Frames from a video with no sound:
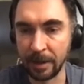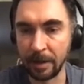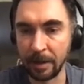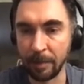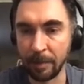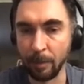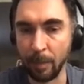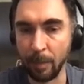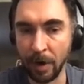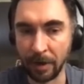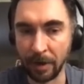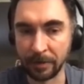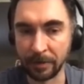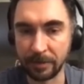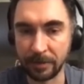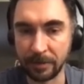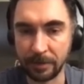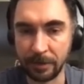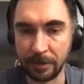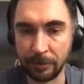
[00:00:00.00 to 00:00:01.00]
But
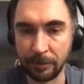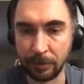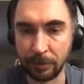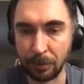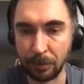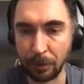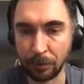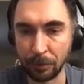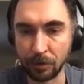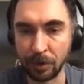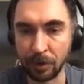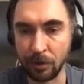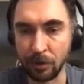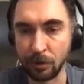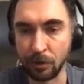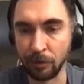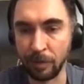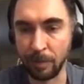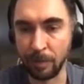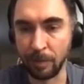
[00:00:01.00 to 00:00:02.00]
if you don't change
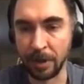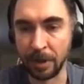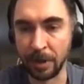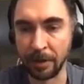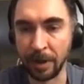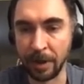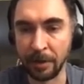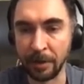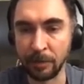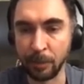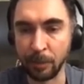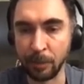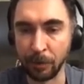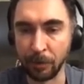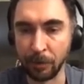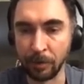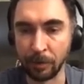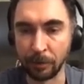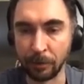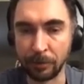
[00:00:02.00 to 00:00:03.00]
your VPN endpoint
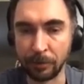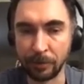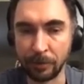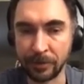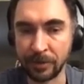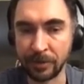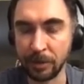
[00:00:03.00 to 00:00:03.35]
or Tor